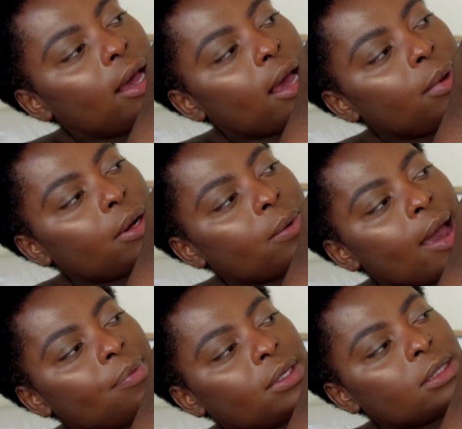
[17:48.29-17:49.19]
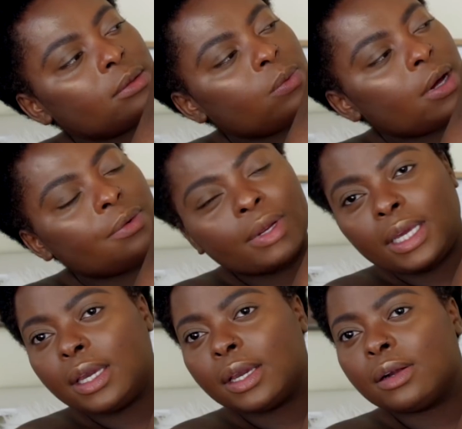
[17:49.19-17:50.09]
I'm gonna grab this one right
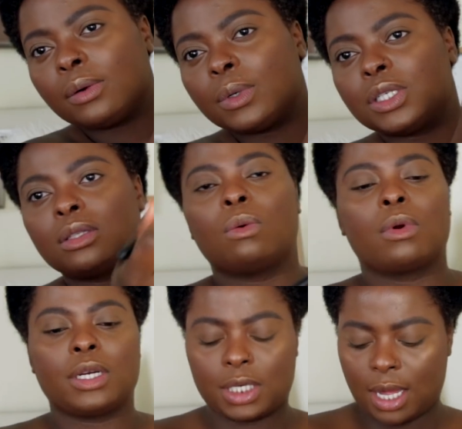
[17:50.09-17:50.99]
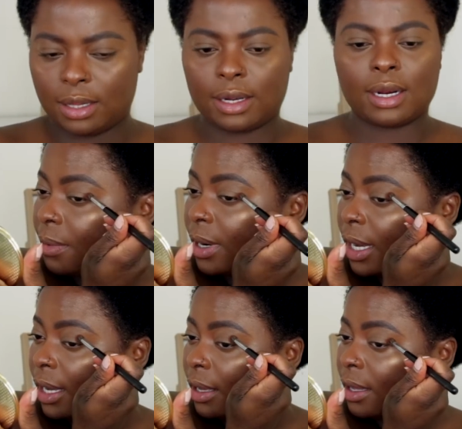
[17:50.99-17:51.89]
here, which is the orange color,
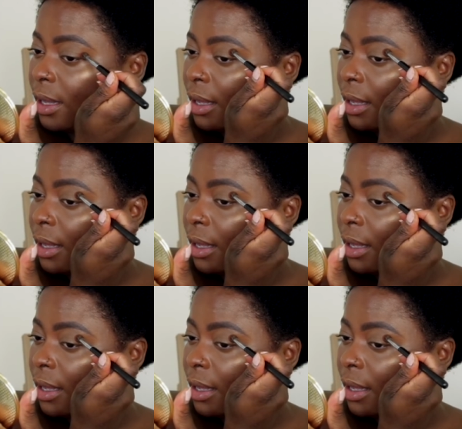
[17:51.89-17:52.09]
right